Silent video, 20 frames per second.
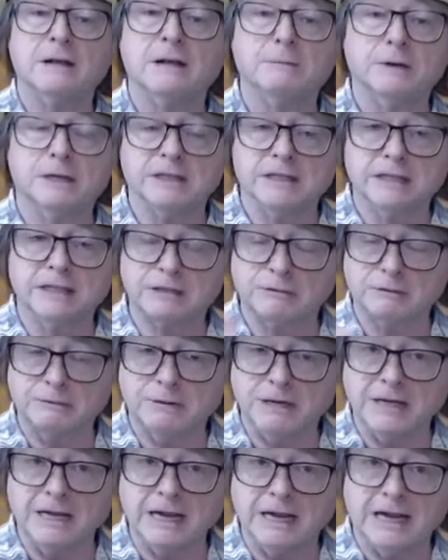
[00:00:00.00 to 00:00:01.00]
but this would
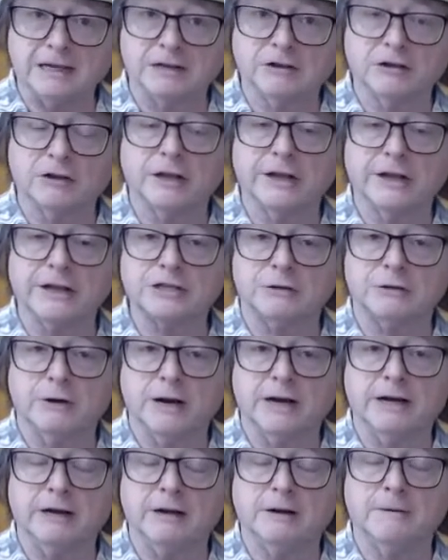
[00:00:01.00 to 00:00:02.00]
be the end of the lesson
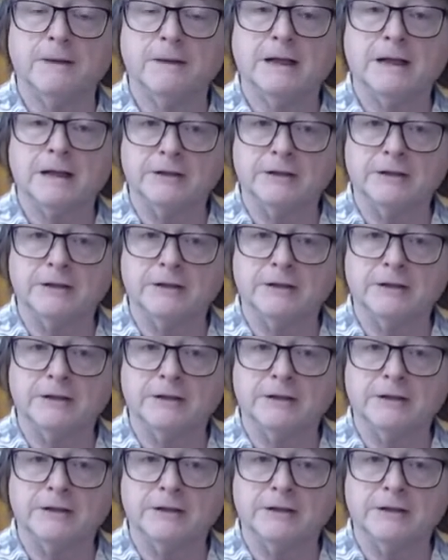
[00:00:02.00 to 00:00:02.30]
right here